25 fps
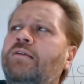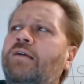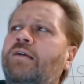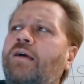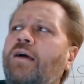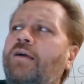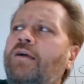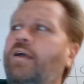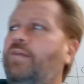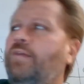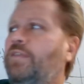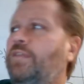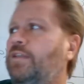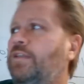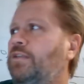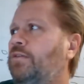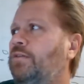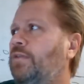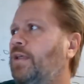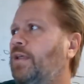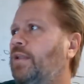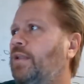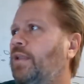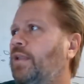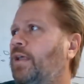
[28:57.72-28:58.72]
I'm gonna have to
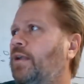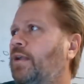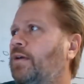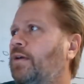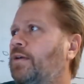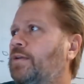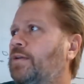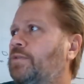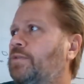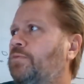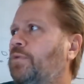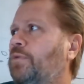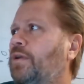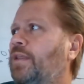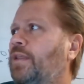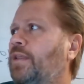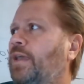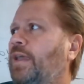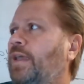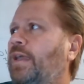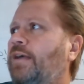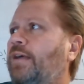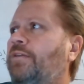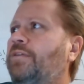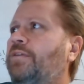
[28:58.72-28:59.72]
do that later because where the
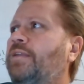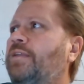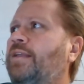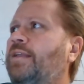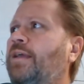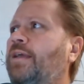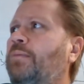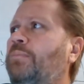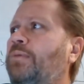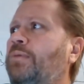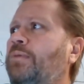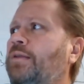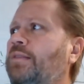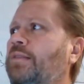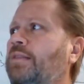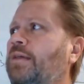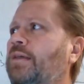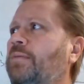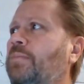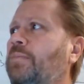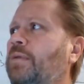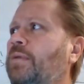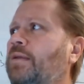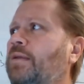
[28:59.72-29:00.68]
hell did I put them?